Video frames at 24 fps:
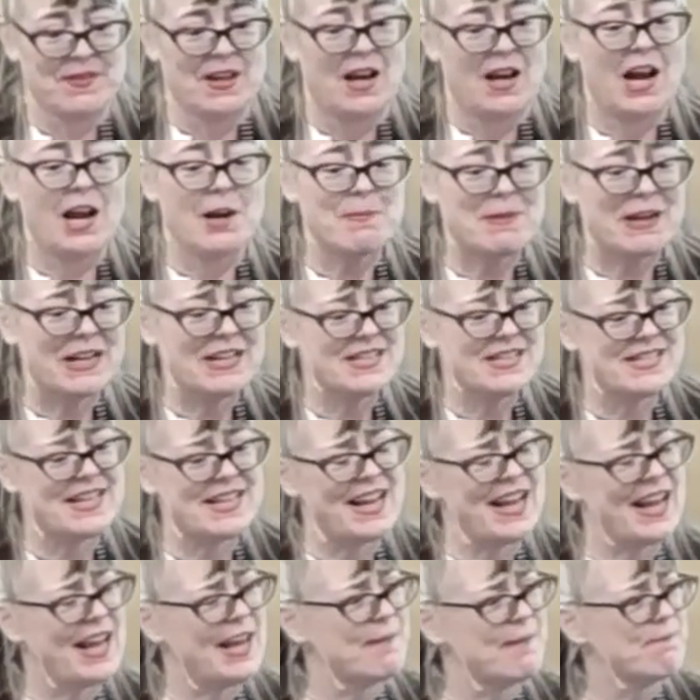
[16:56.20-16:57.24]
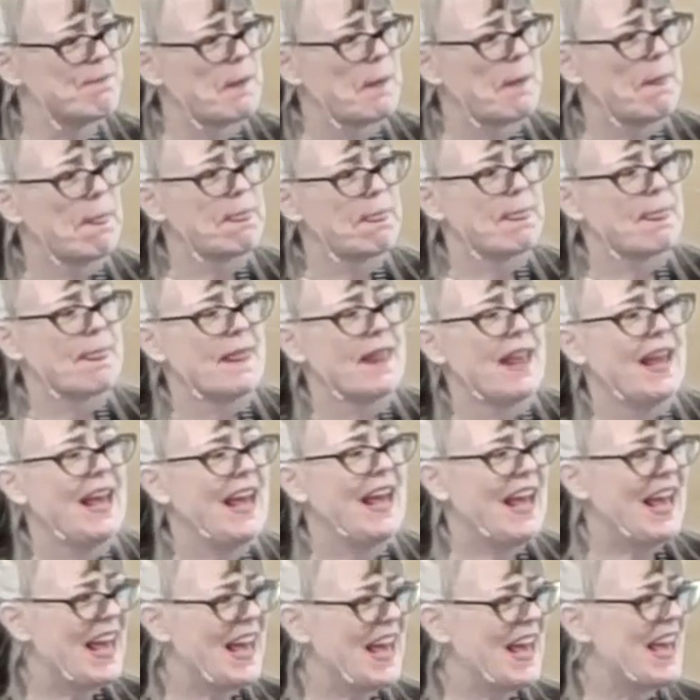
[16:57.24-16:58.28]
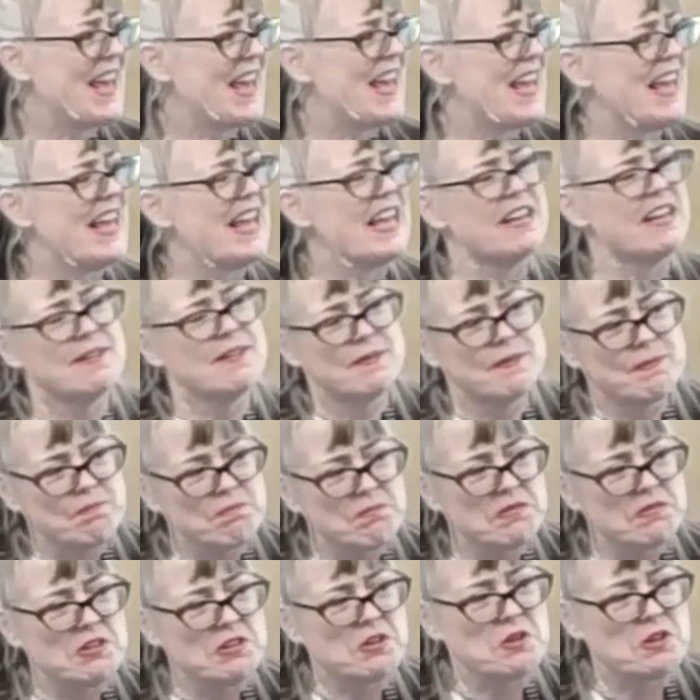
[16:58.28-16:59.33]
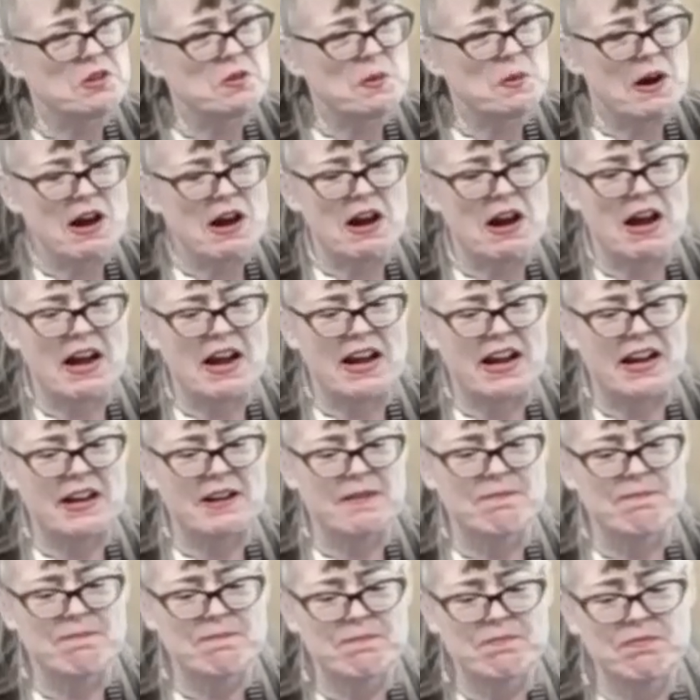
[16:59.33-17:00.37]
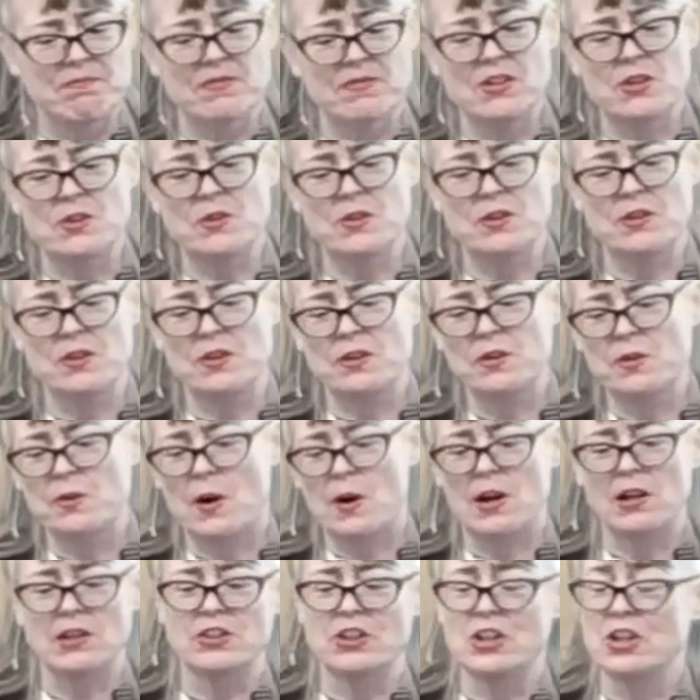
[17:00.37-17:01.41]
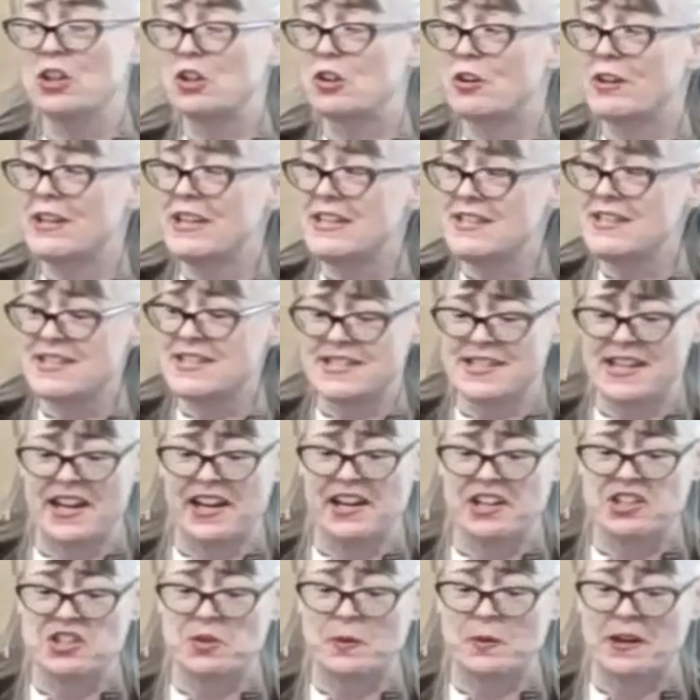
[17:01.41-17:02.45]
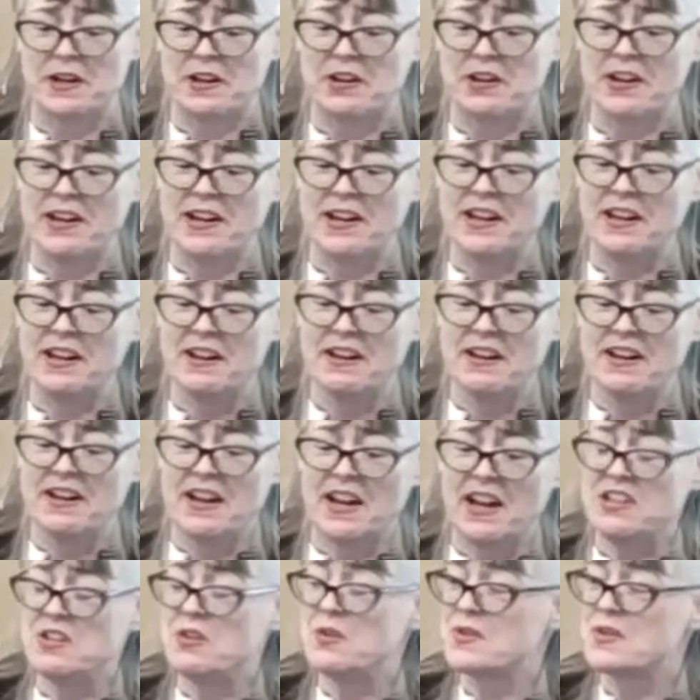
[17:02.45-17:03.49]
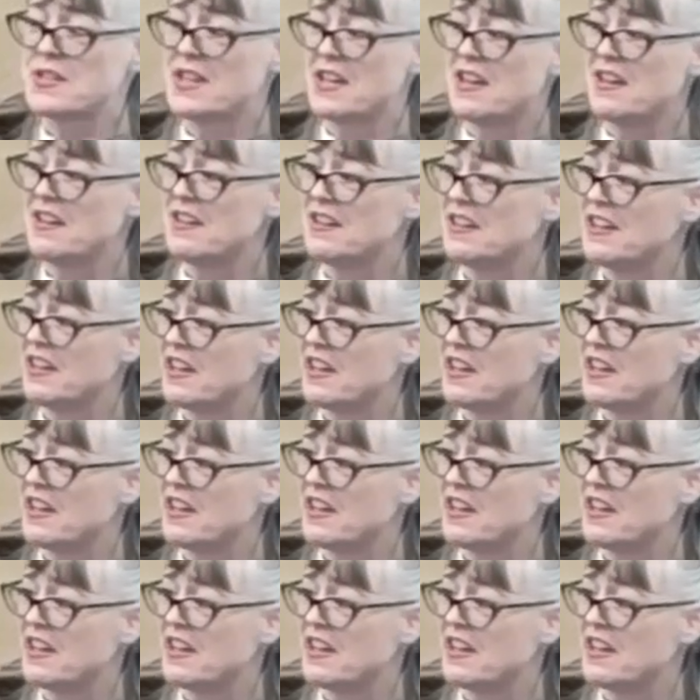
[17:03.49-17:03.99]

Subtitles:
I might say, hey, UUI, you all are a green sanctuary, and you say that